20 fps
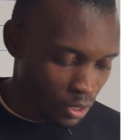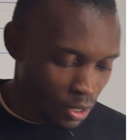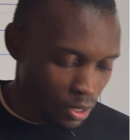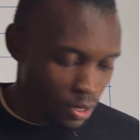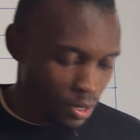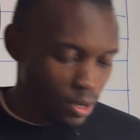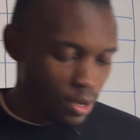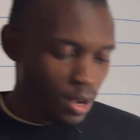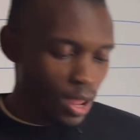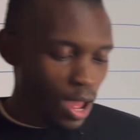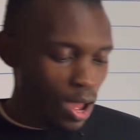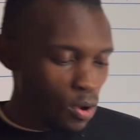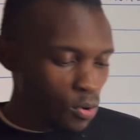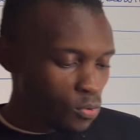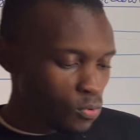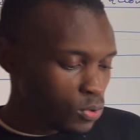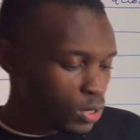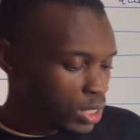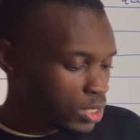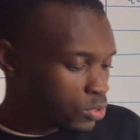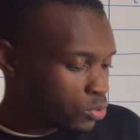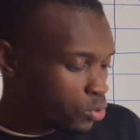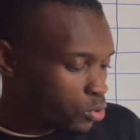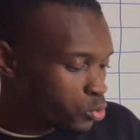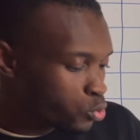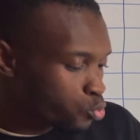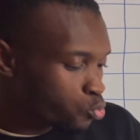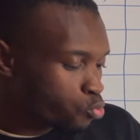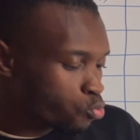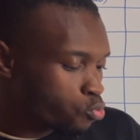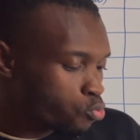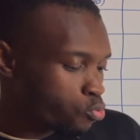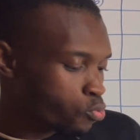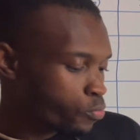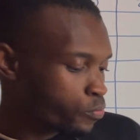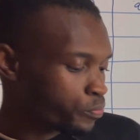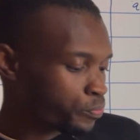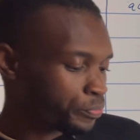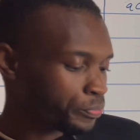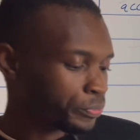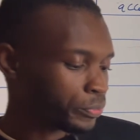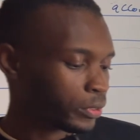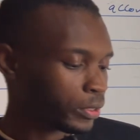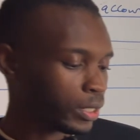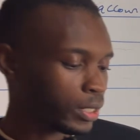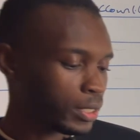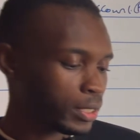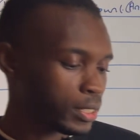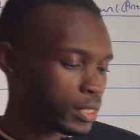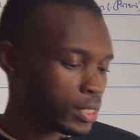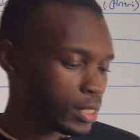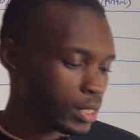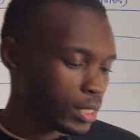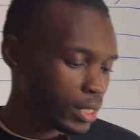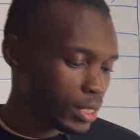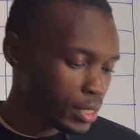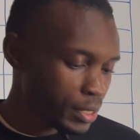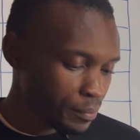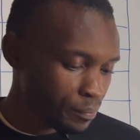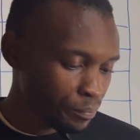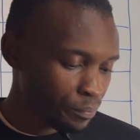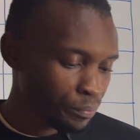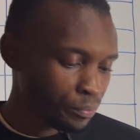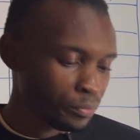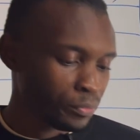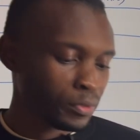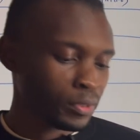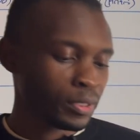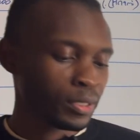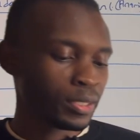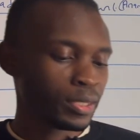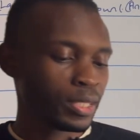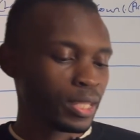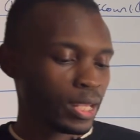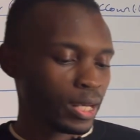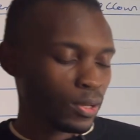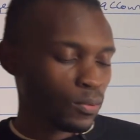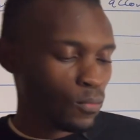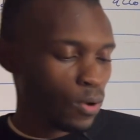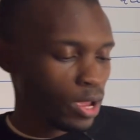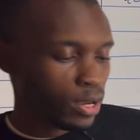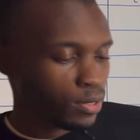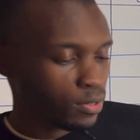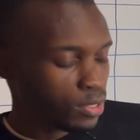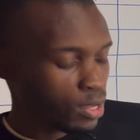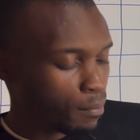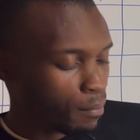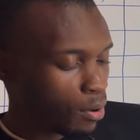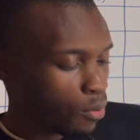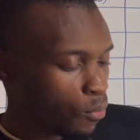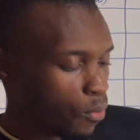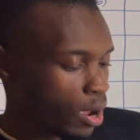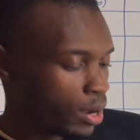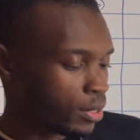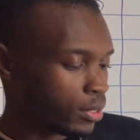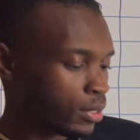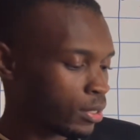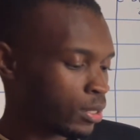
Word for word: Now let's go through uh, the required number one.